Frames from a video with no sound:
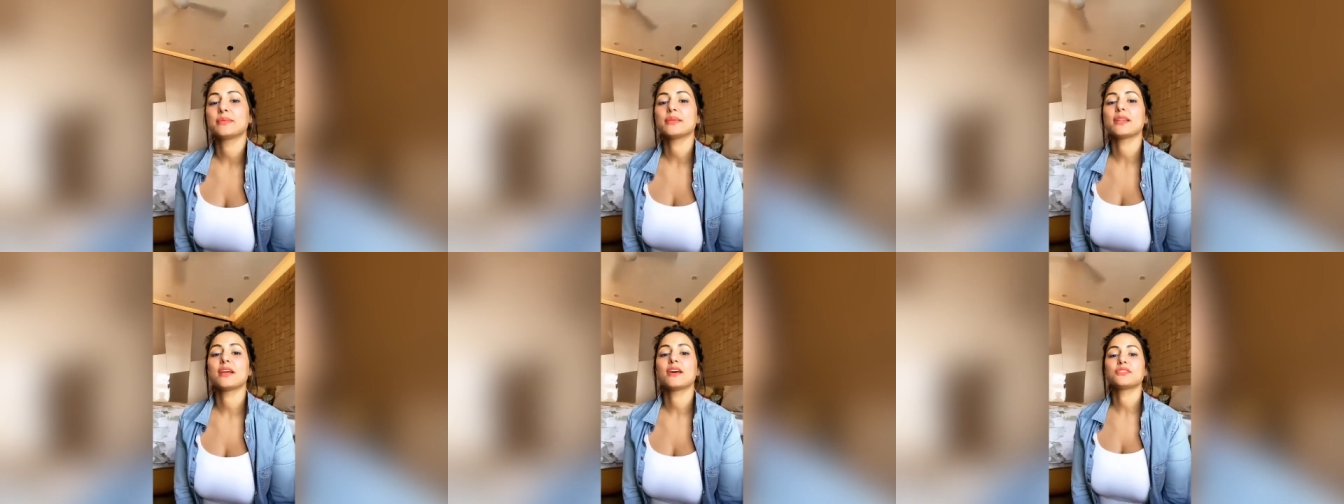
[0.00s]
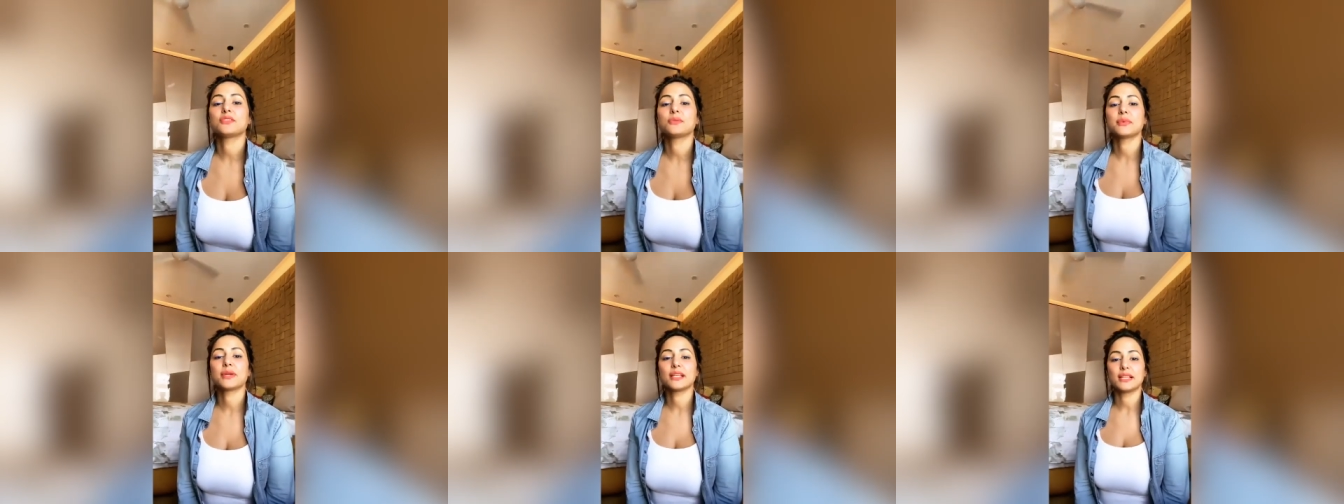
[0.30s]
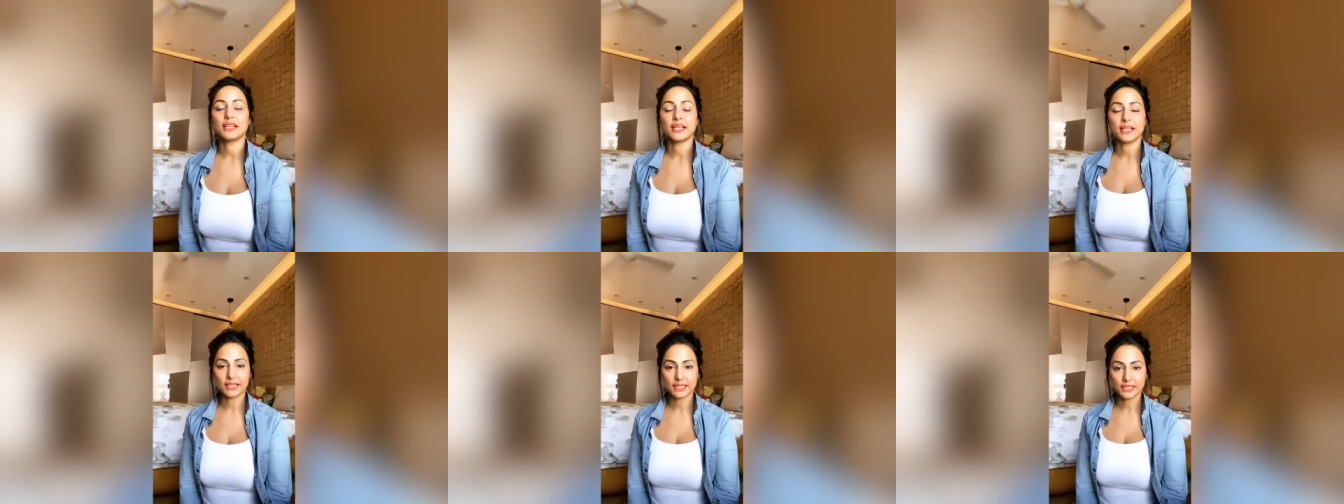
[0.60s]
has been after my
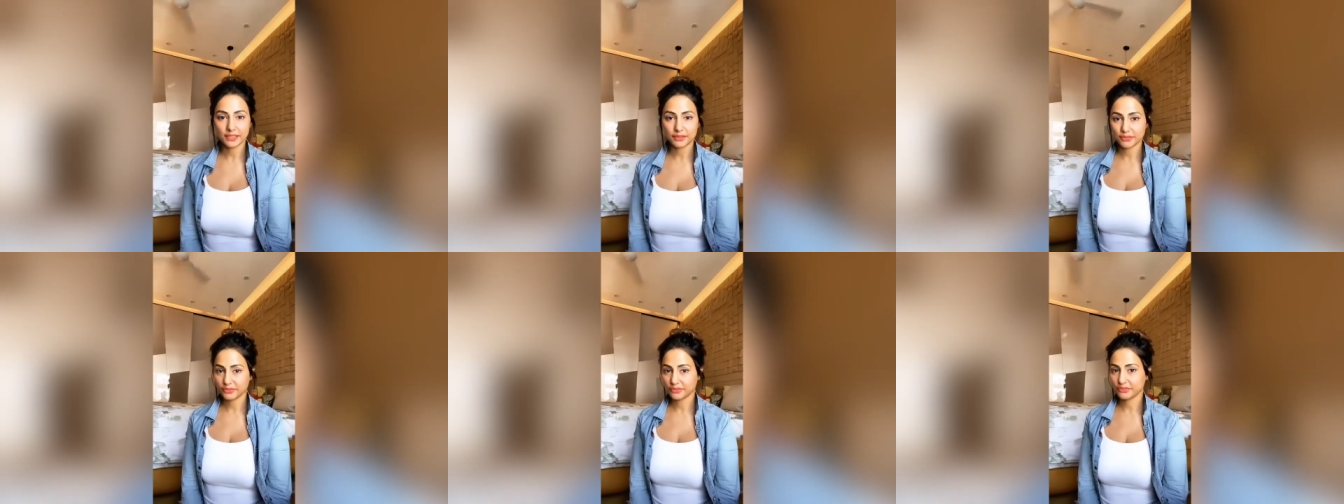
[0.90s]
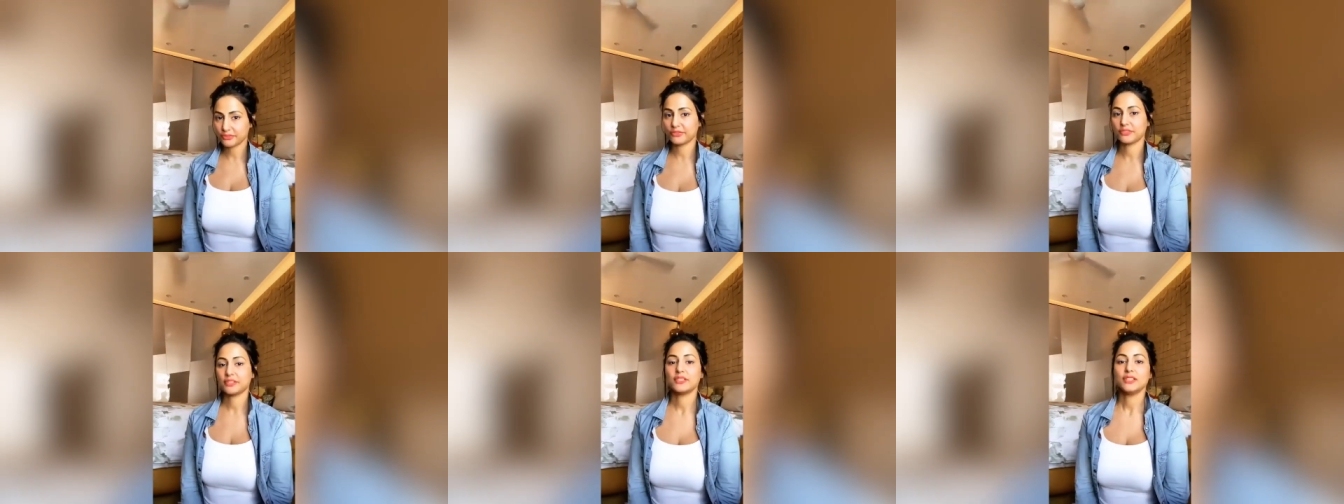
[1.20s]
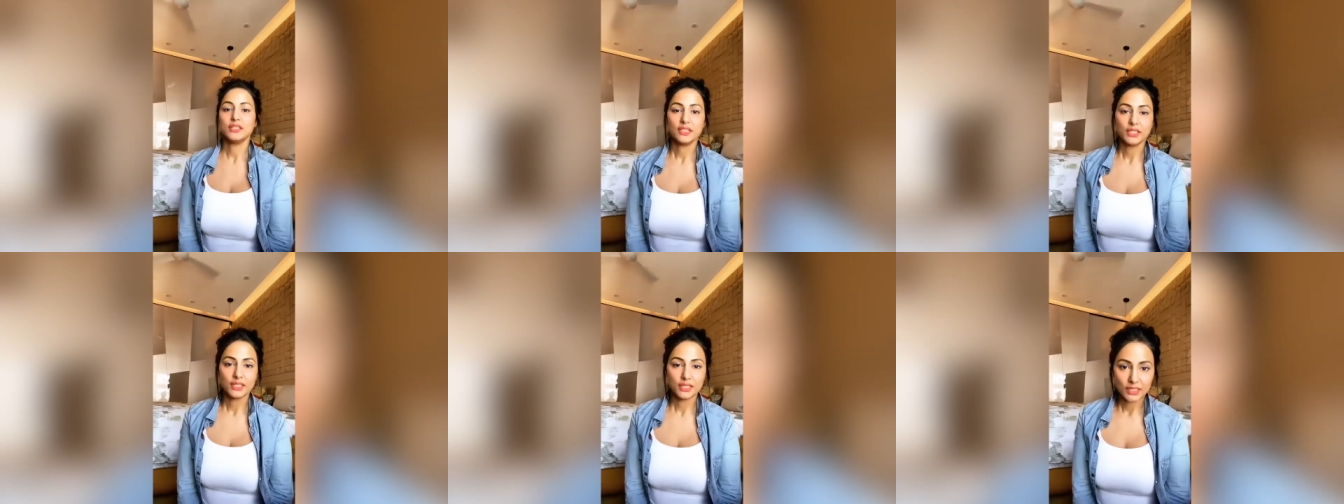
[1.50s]
life
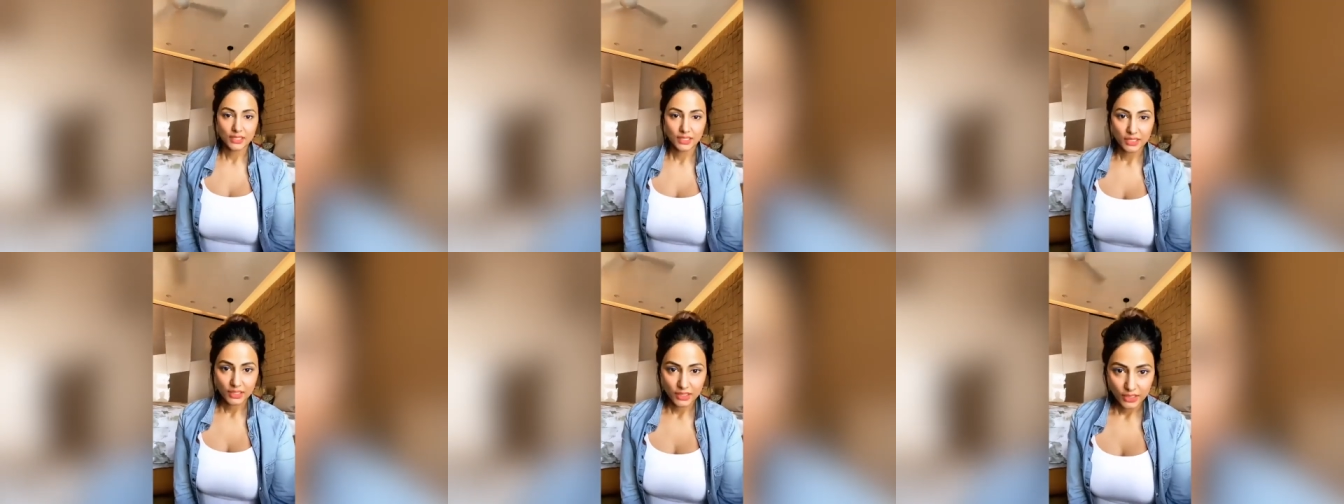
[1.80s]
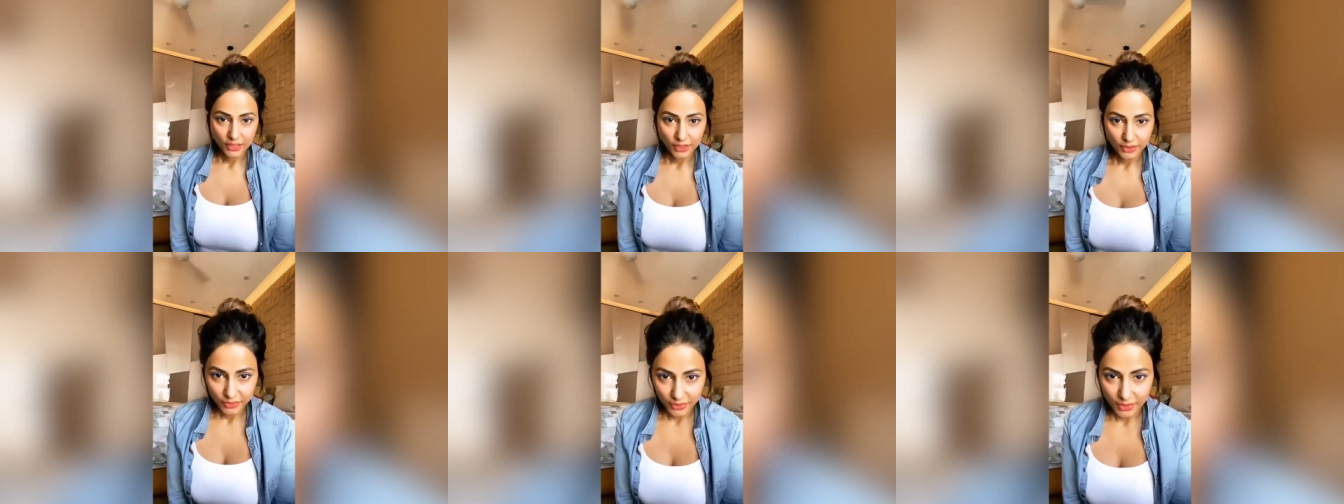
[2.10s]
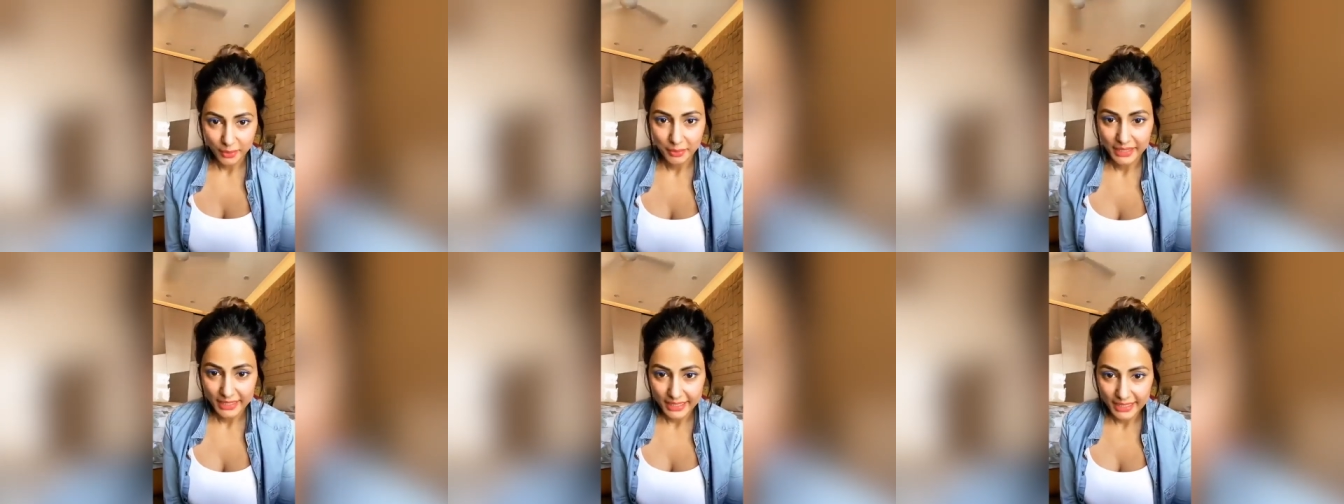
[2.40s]
for
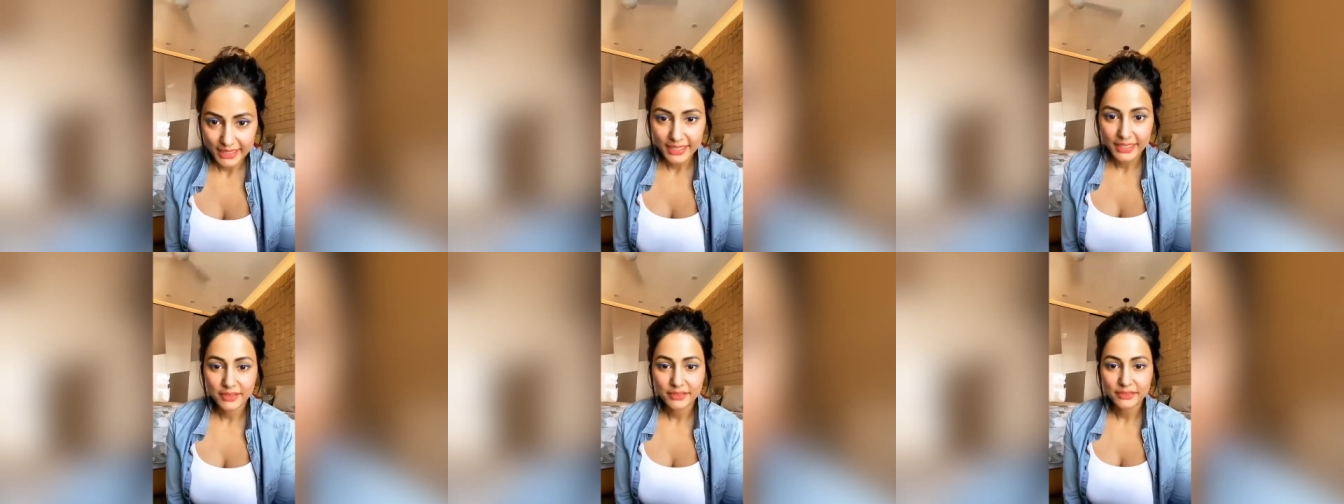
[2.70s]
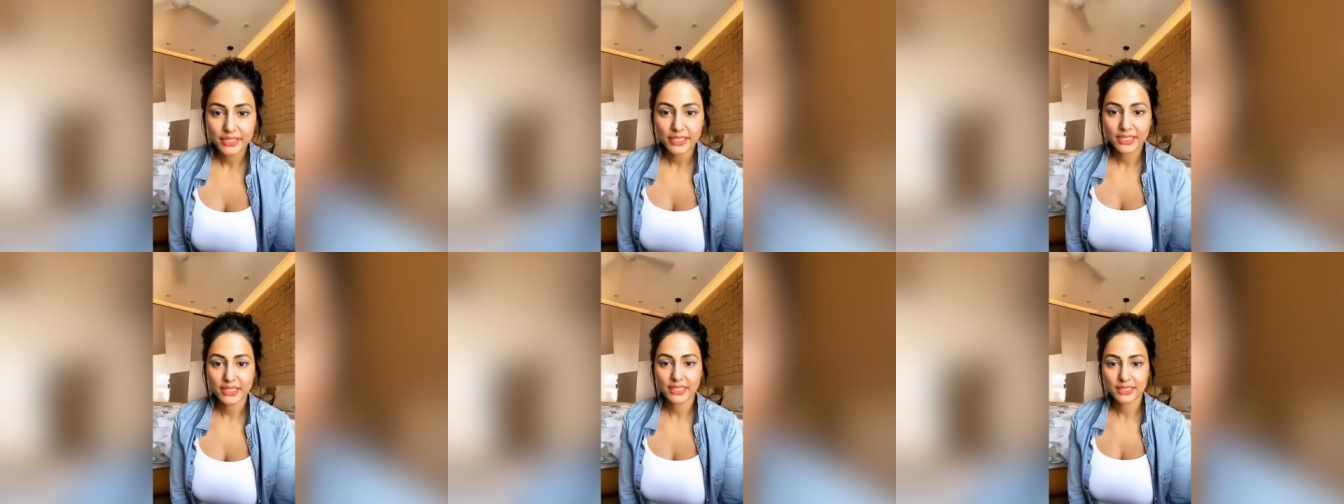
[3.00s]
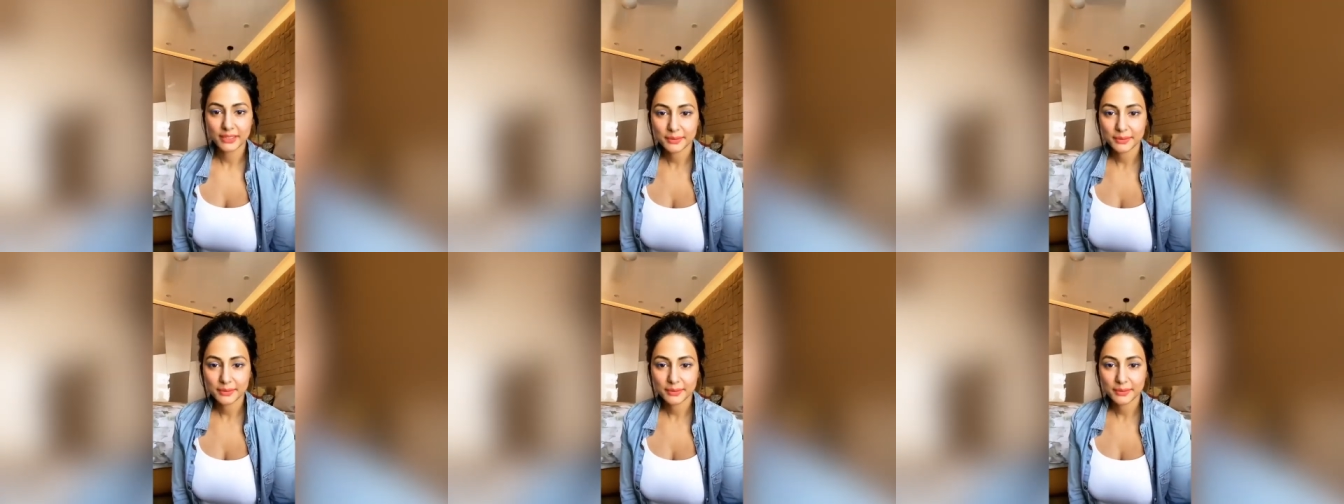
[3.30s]
coming live.